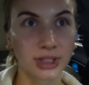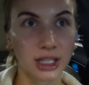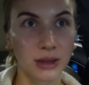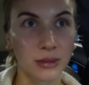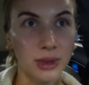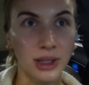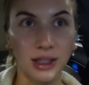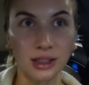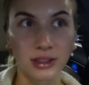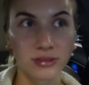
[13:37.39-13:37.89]
I
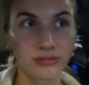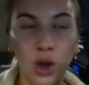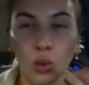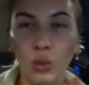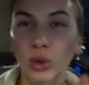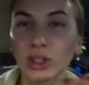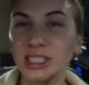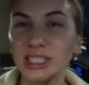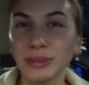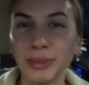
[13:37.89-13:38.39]
mean,
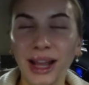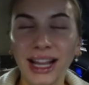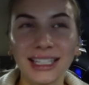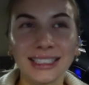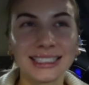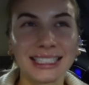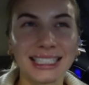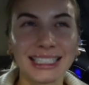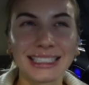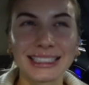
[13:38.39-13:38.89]

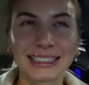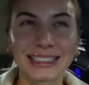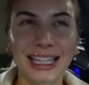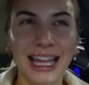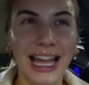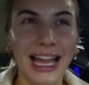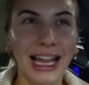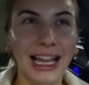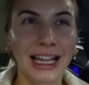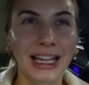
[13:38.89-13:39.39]
respect is
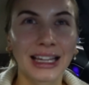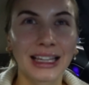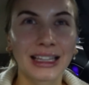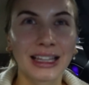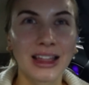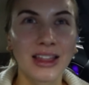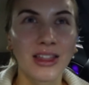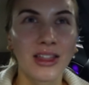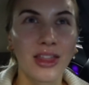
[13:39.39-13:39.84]
like